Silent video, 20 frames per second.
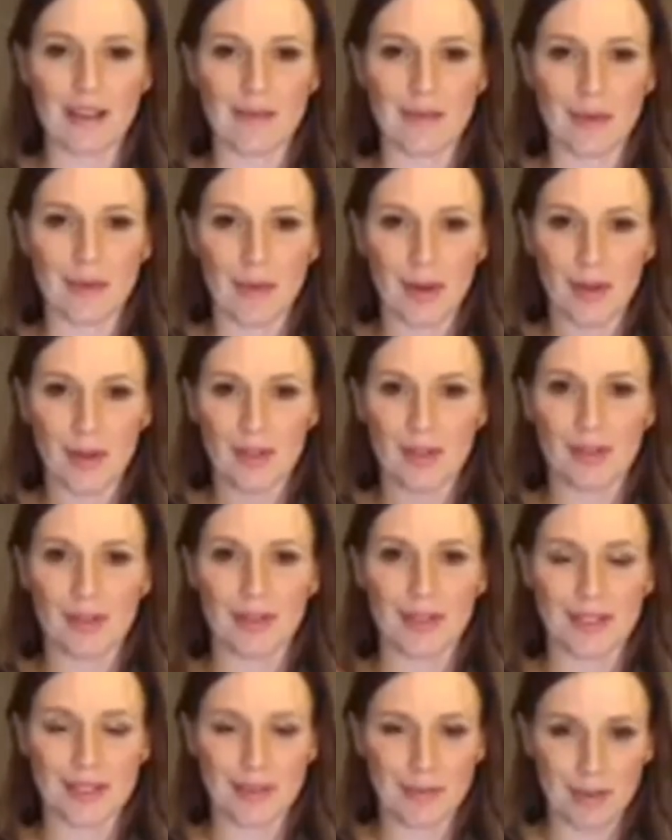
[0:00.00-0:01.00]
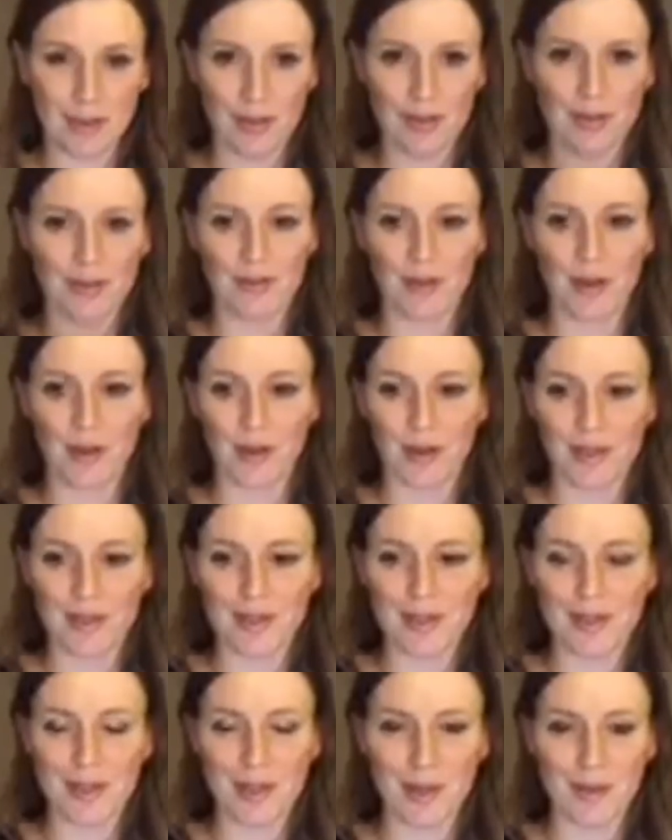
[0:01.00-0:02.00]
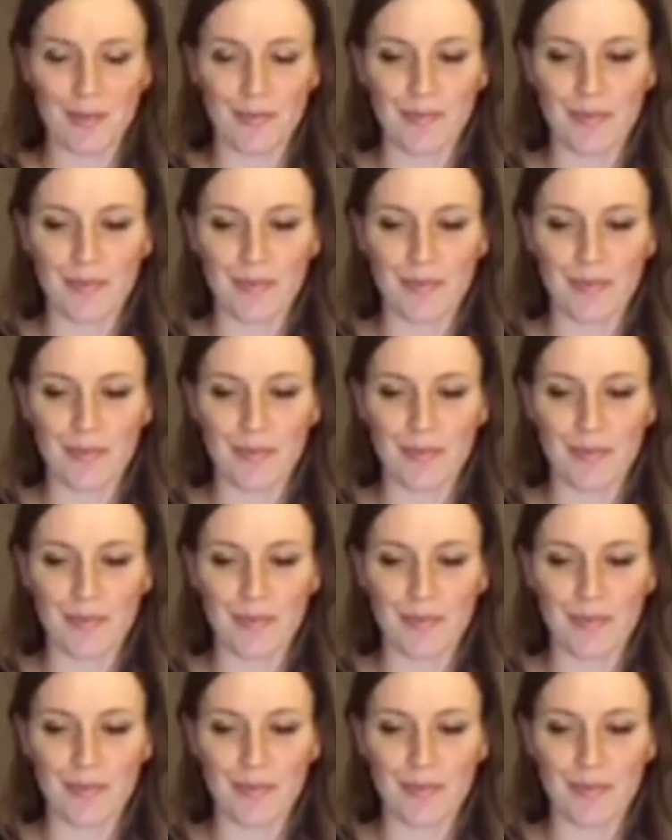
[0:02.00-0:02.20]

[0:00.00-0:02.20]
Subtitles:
emotional and spiritual focus too.